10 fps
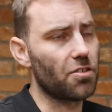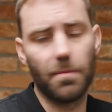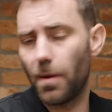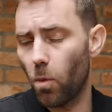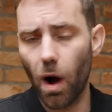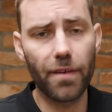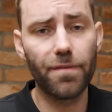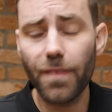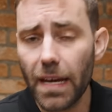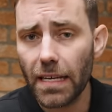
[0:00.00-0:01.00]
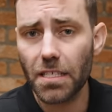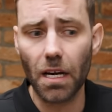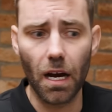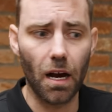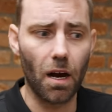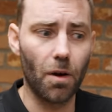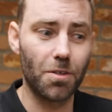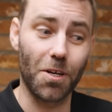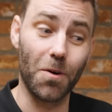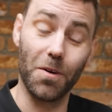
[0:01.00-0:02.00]
extremely wide feet. Uh,
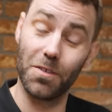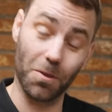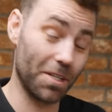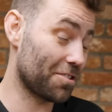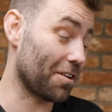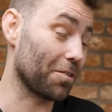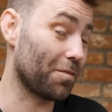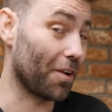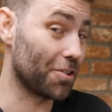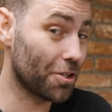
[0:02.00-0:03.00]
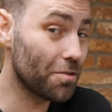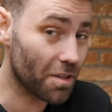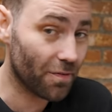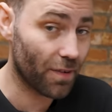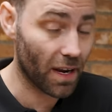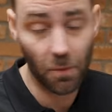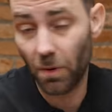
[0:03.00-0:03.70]
so has always struggled to find shoes that fit.